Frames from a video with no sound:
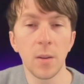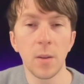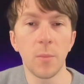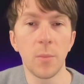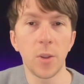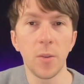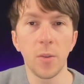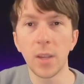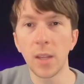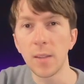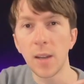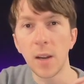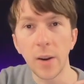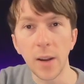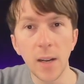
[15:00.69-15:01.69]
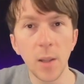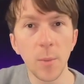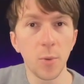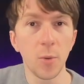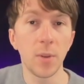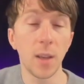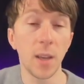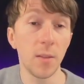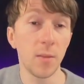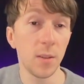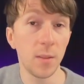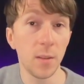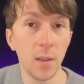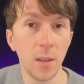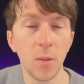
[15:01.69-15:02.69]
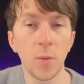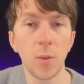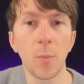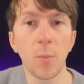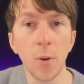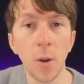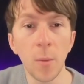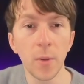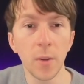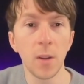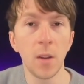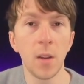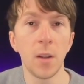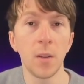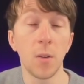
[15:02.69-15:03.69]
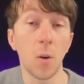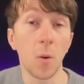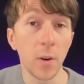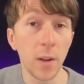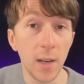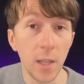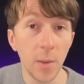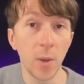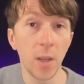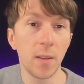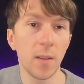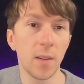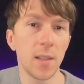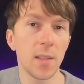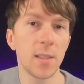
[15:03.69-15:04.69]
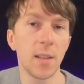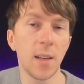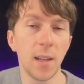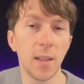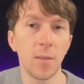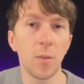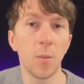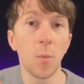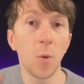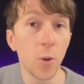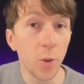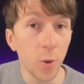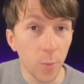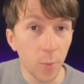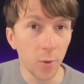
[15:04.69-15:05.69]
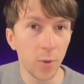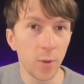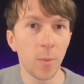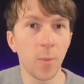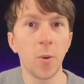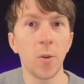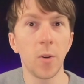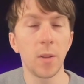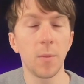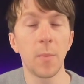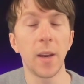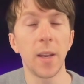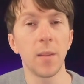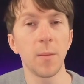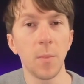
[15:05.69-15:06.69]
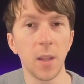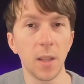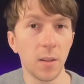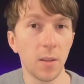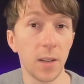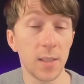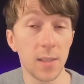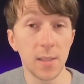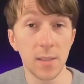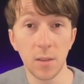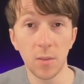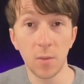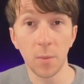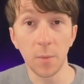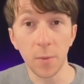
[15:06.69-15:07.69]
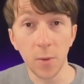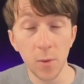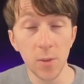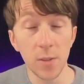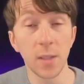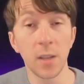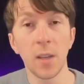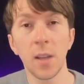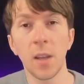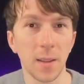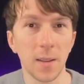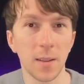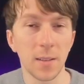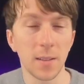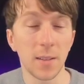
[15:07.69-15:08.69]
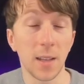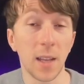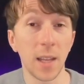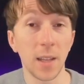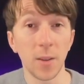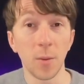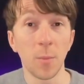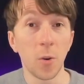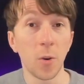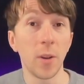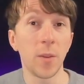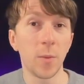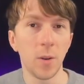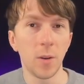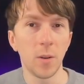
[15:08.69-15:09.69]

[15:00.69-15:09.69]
but you can directly put everything into the prompt. The only limit is that the more you put, the more it might make the assistant confused, and the more it will